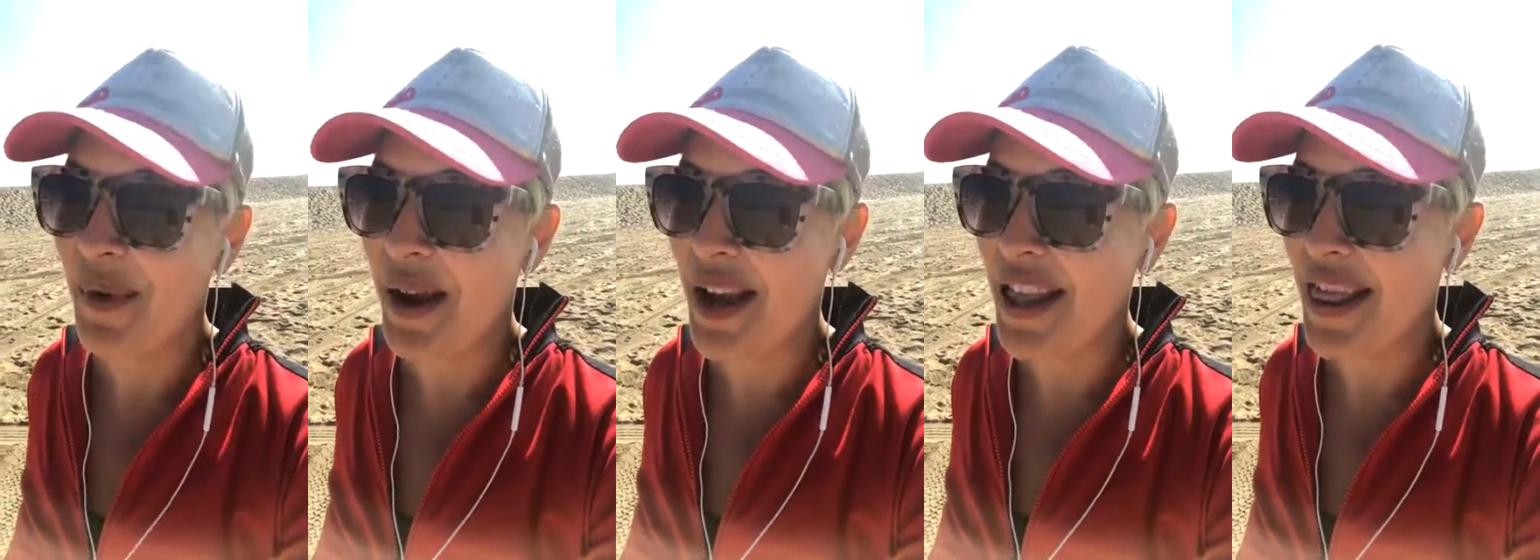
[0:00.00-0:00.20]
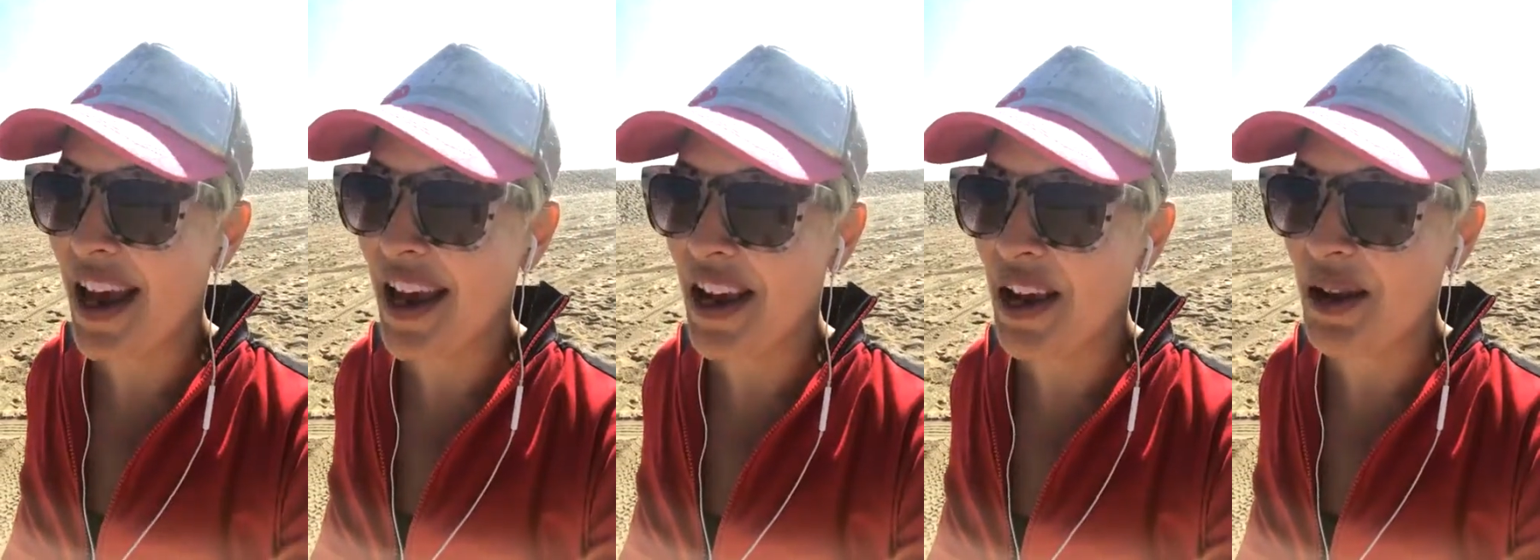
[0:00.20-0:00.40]

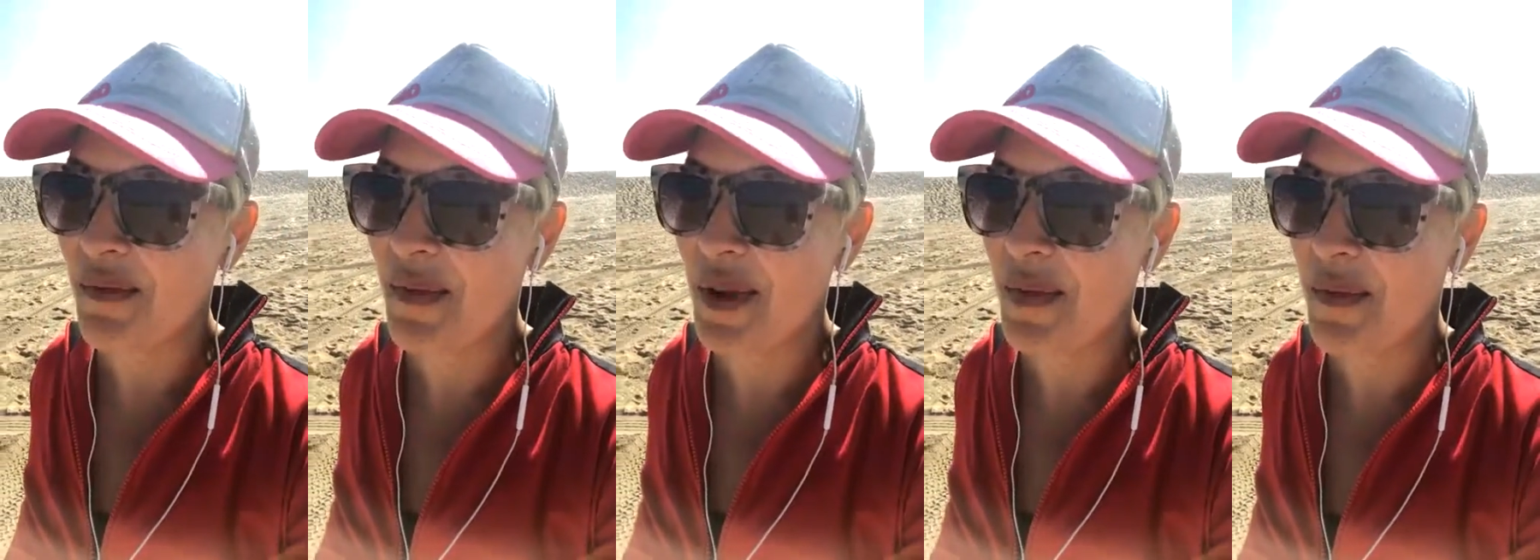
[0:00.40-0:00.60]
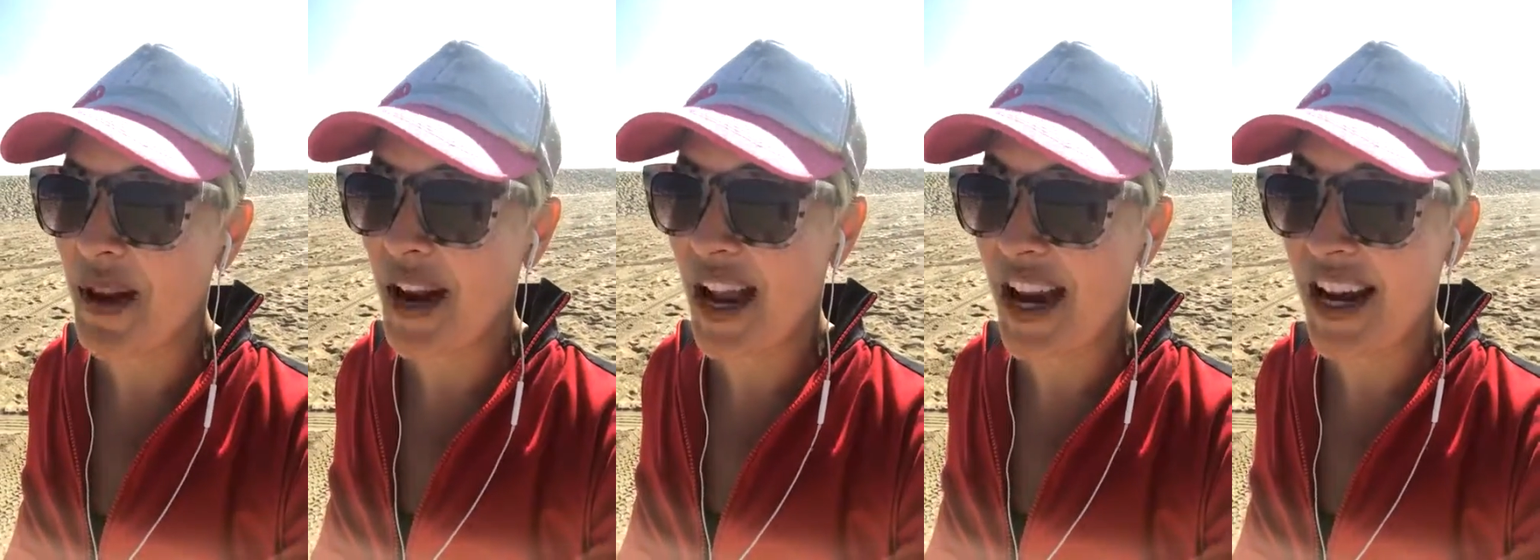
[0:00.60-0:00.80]
make that
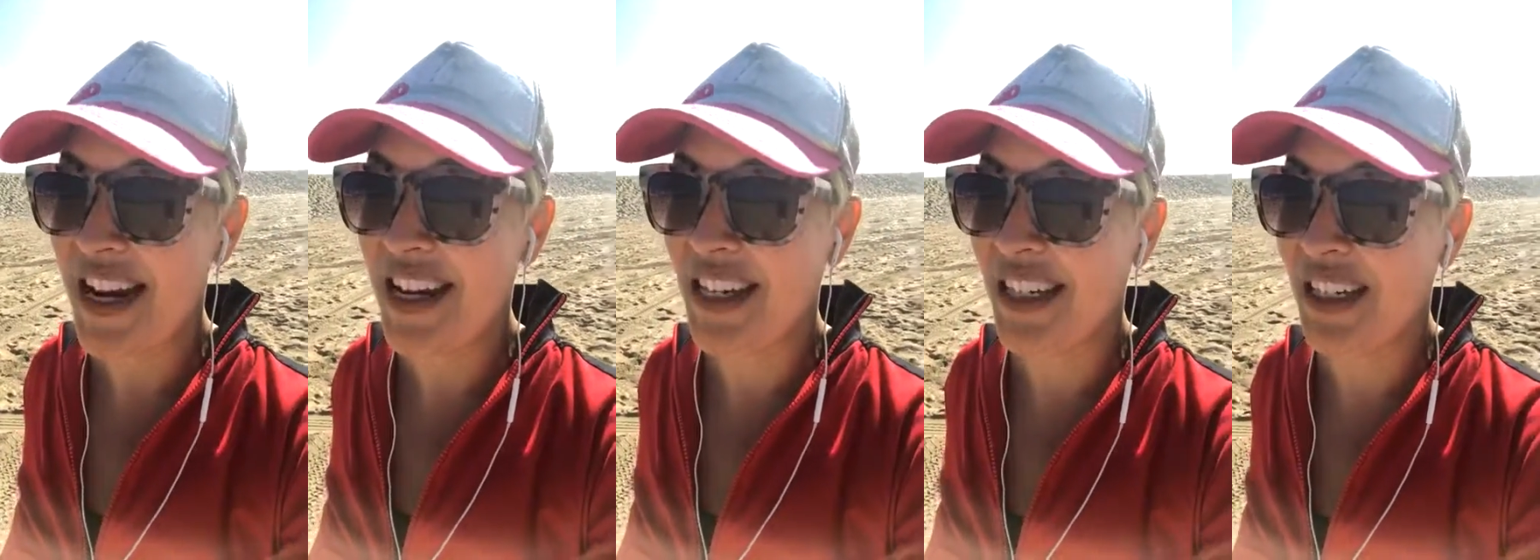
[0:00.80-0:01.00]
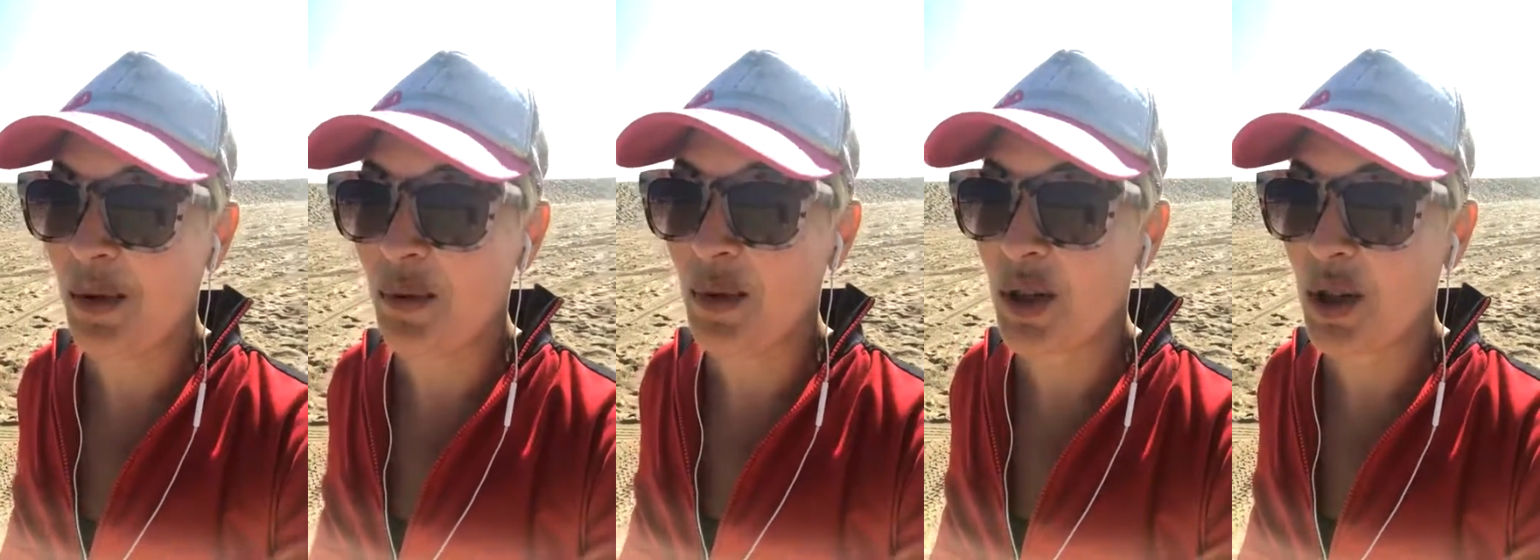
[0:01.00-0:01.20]
commitment. I
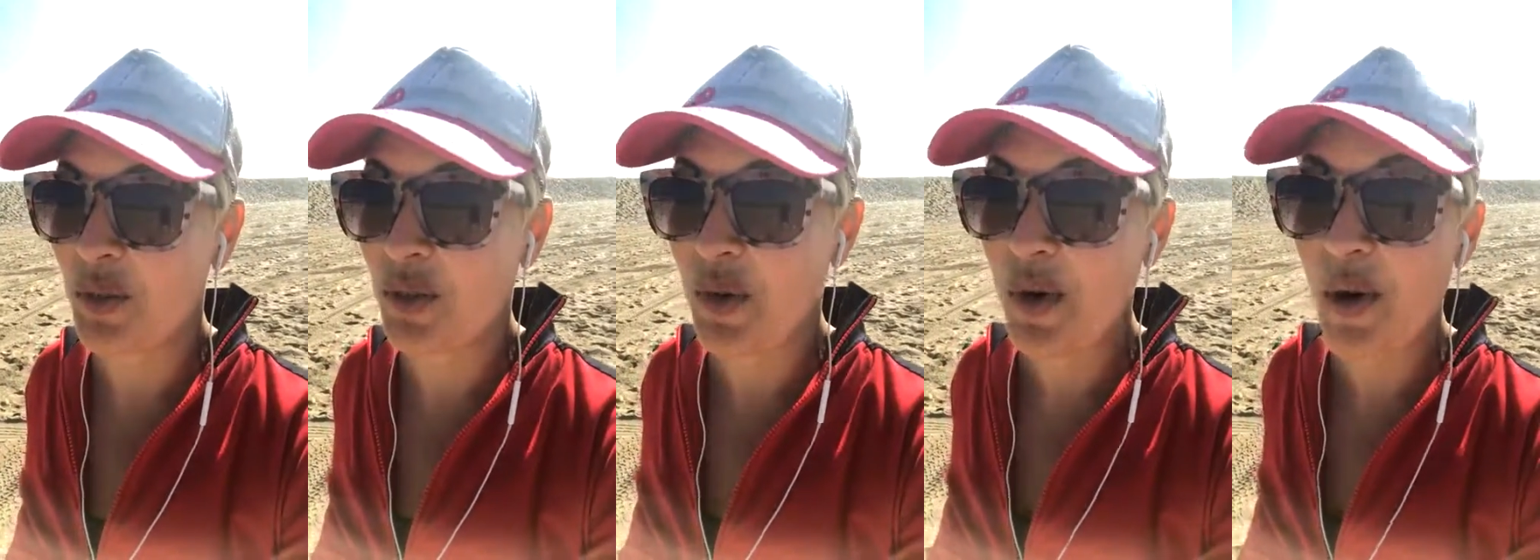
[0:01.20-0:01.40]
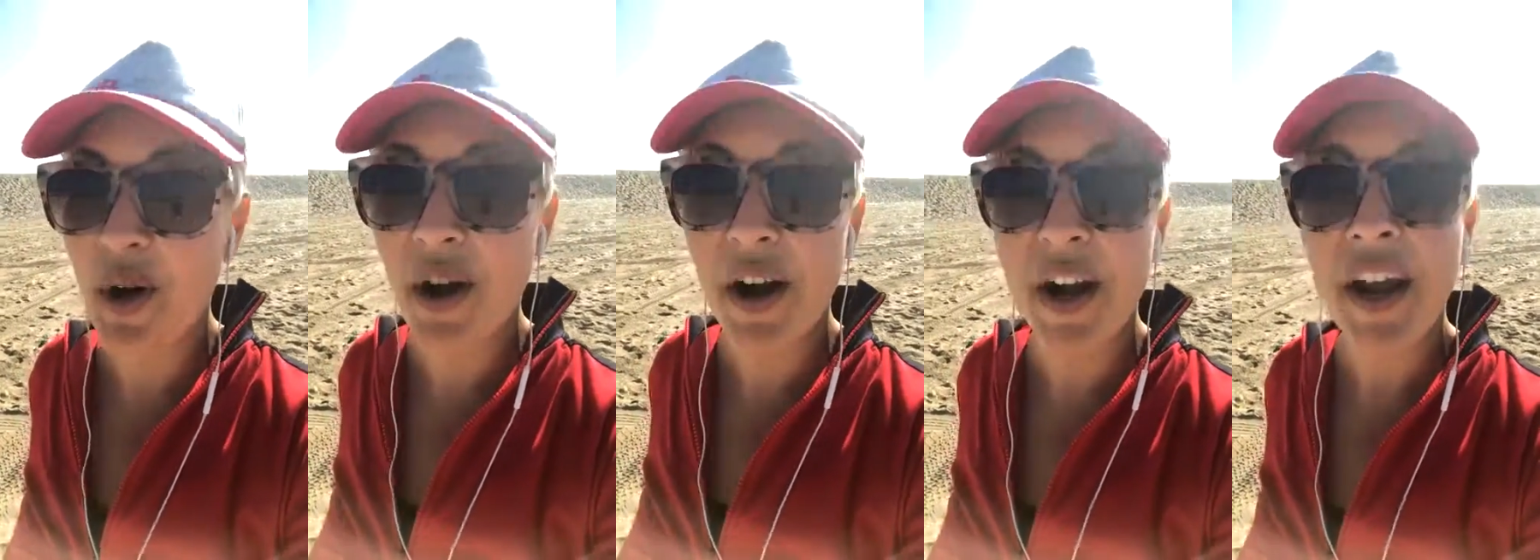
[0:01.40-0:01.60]
need some
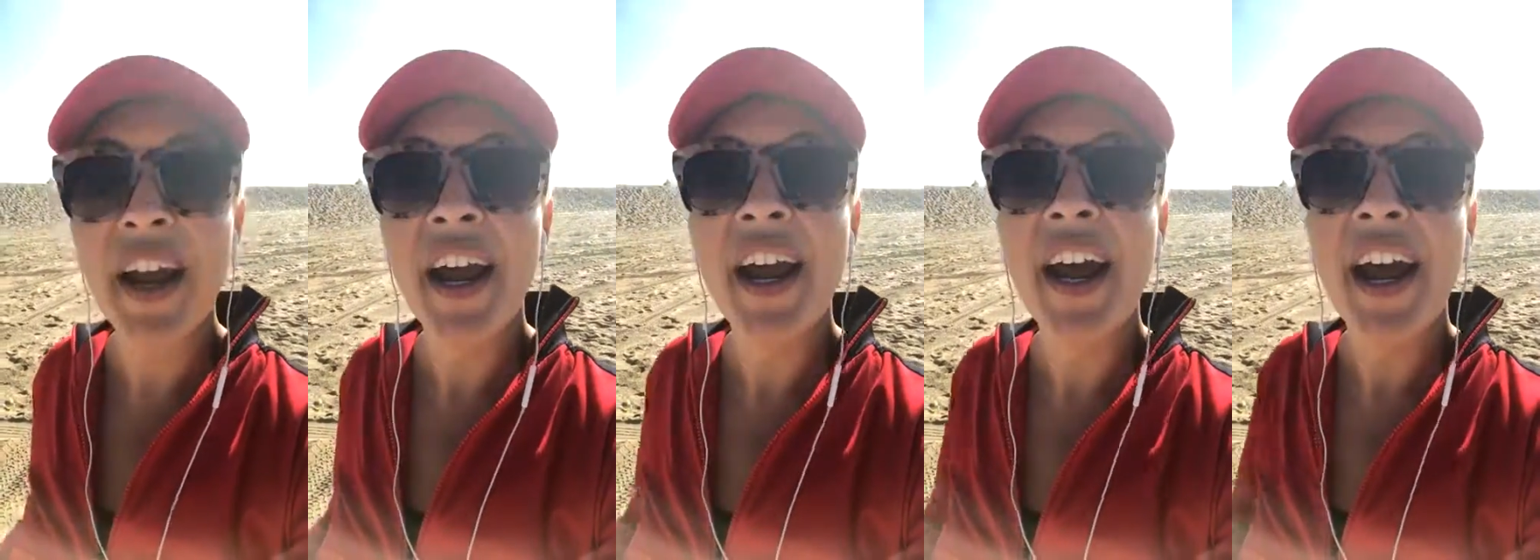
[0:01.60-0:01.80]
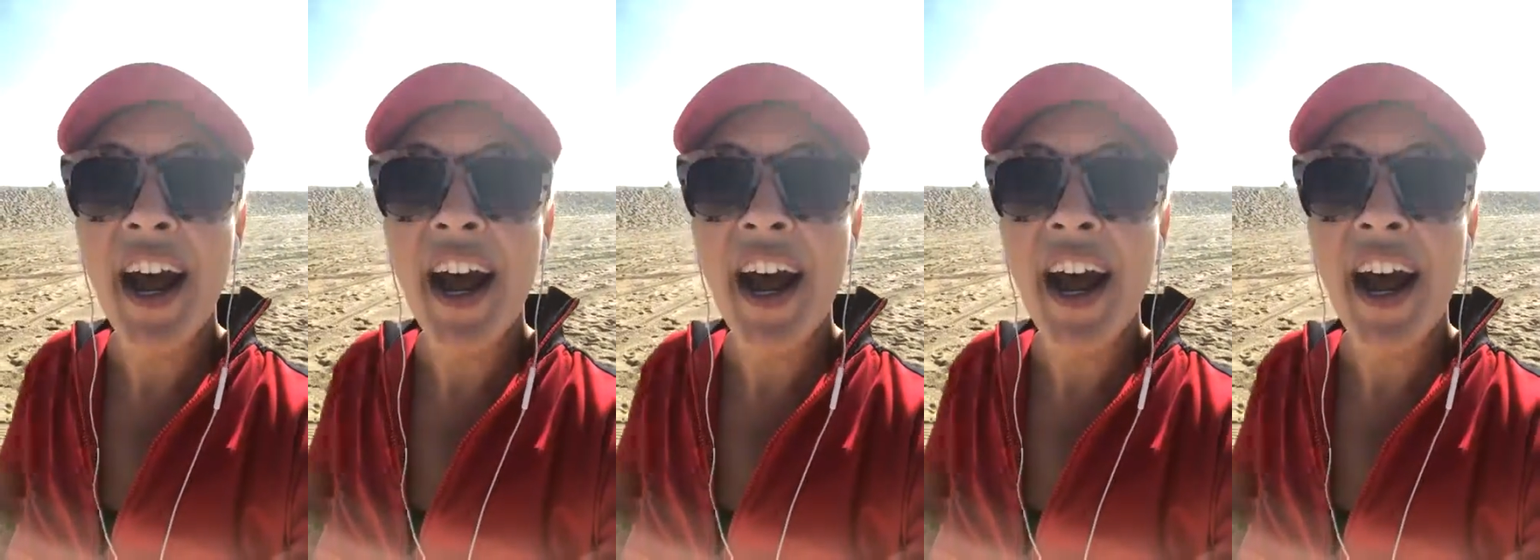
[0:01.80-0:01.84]
support.